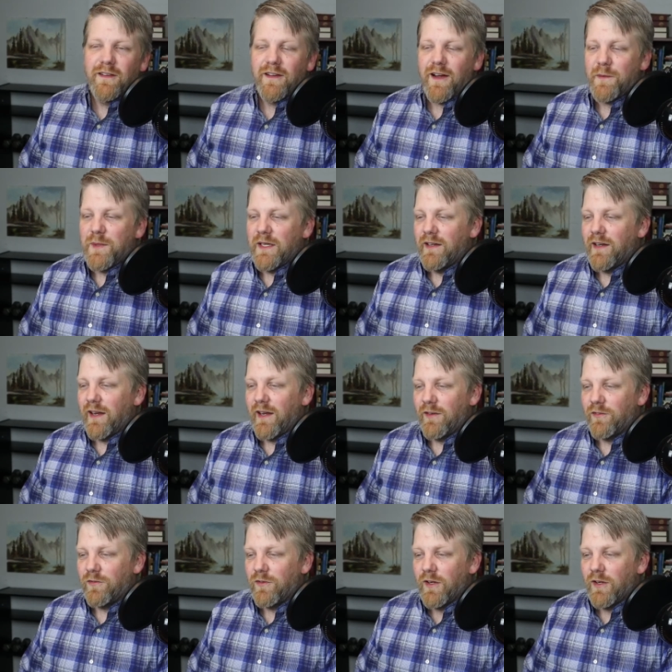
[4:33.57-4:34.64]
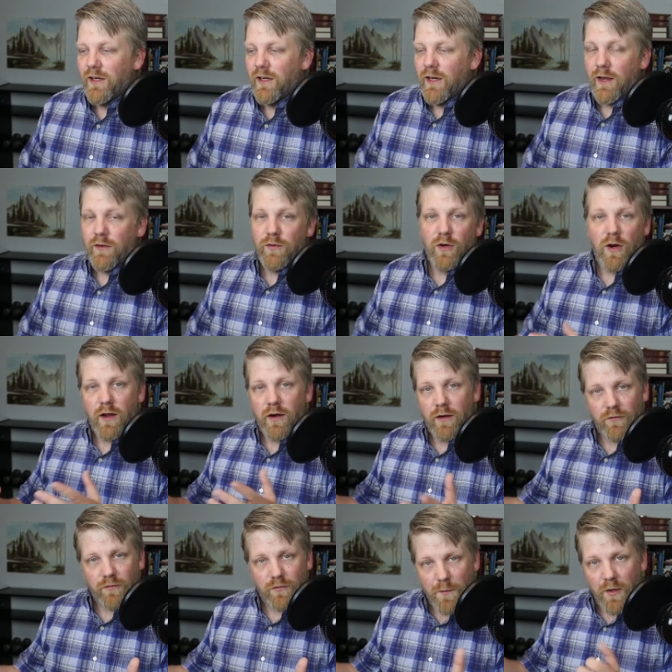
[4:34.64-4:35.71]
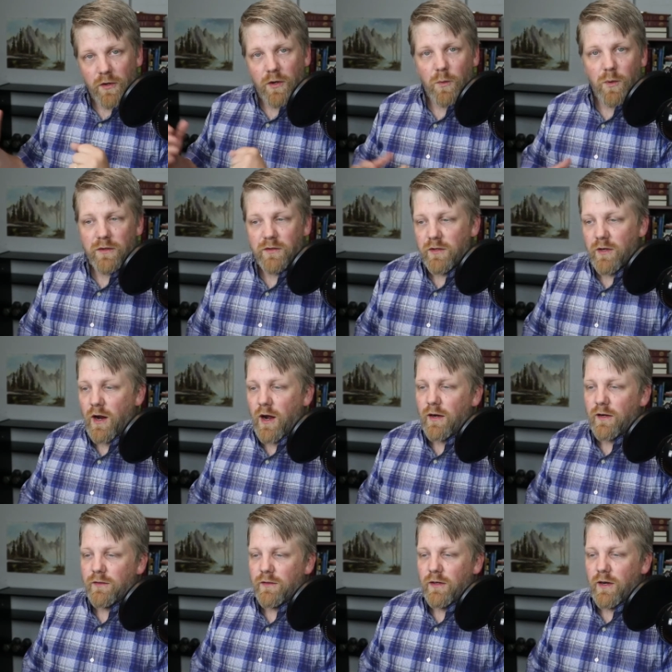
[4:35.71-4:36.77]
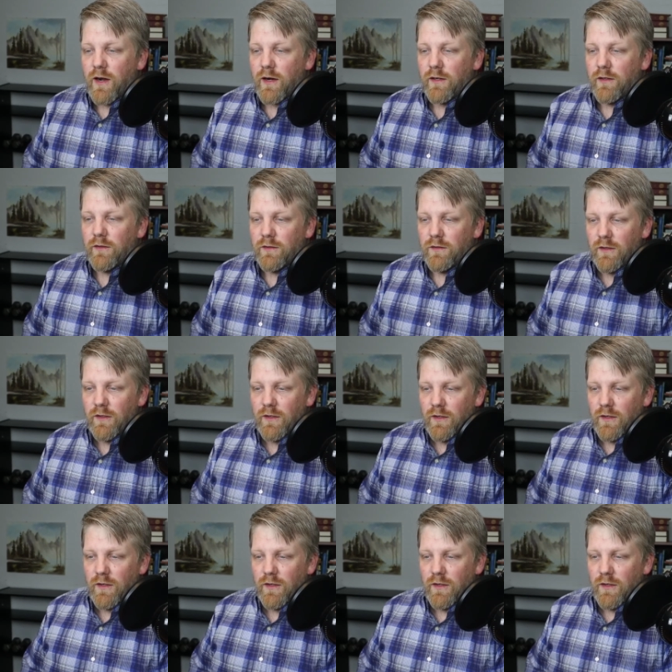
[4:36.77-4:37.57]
i mean and if if you're not familiar with tanakh tanakh is